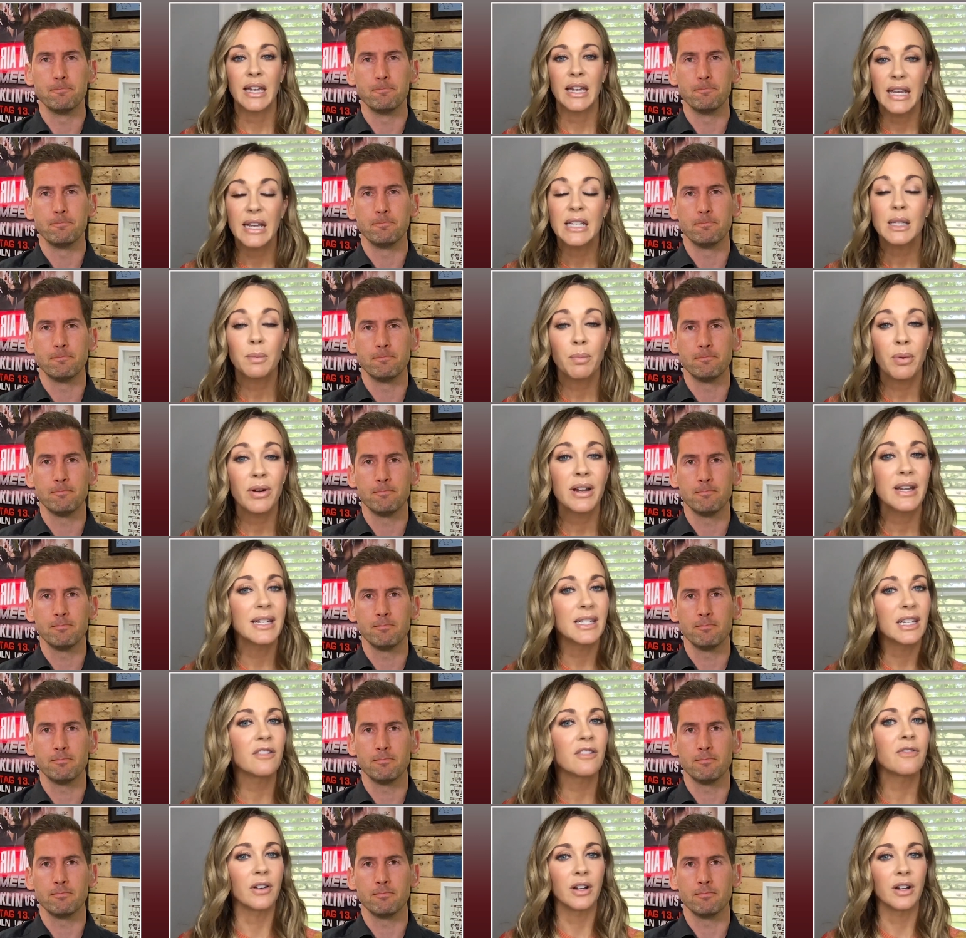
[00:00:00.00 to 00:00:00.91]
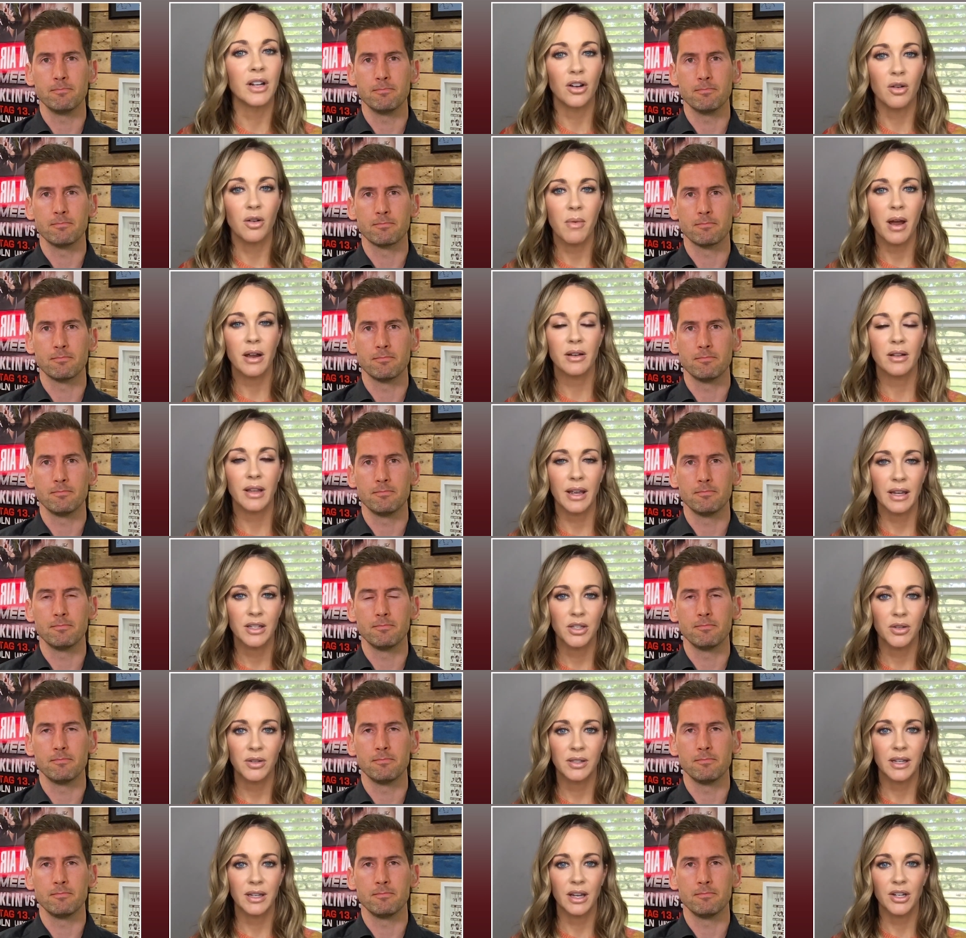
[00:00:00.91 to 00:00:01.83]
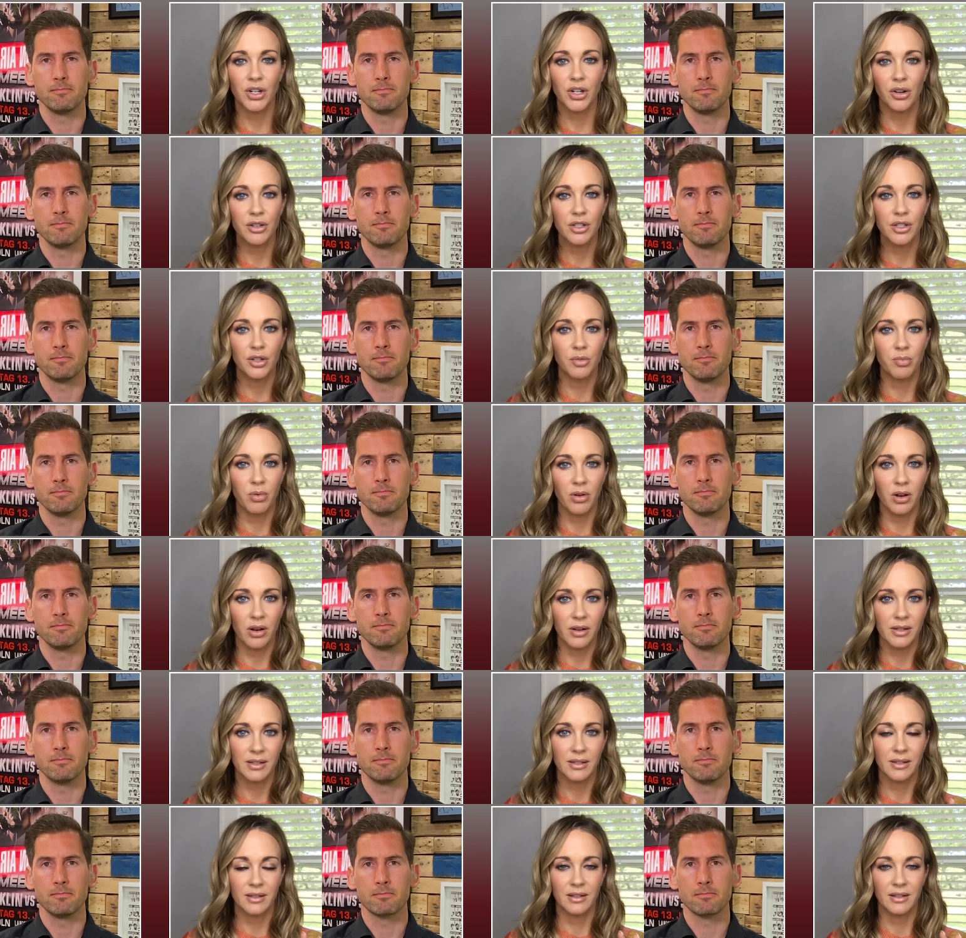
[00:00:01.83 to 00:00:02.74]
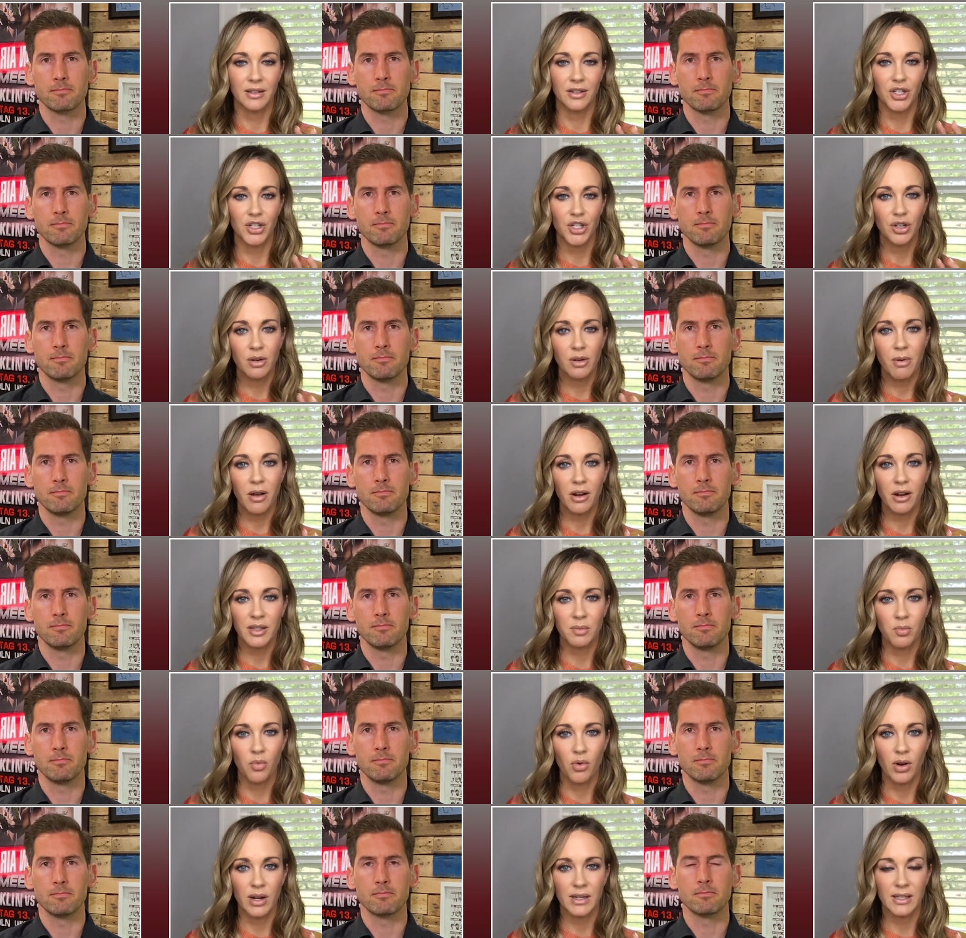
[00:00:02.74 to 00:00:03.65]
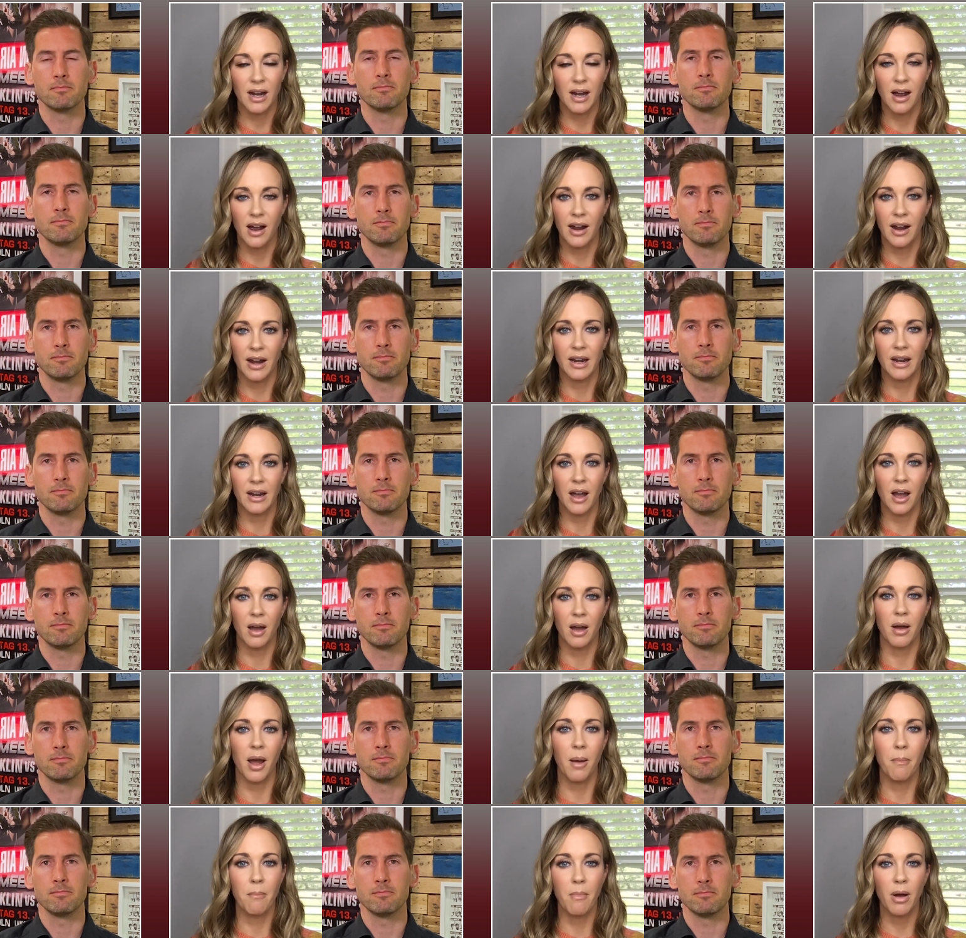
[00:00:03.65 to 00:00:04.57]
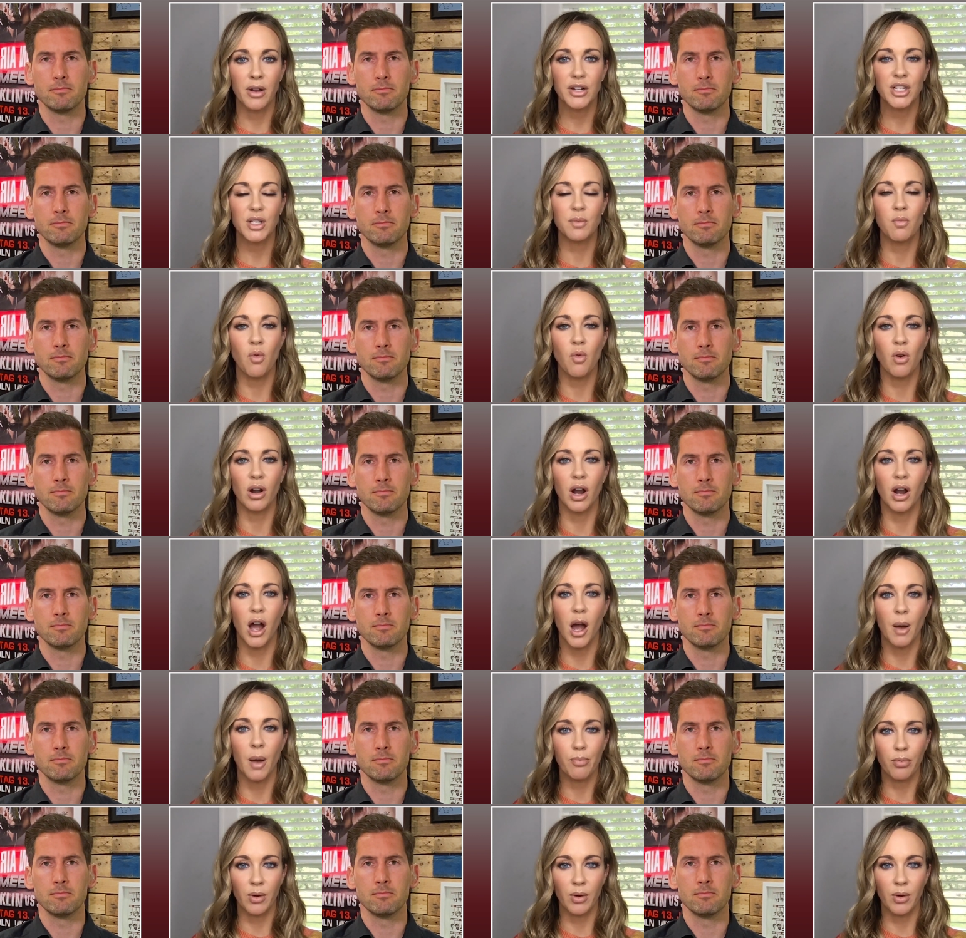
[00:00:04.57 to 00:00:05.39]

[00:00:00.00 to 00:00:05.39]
Speaker 1: It's pretty different. You know, as you say, Charles do Bronx, the Chute Boxe Muay Thai, uh, a much more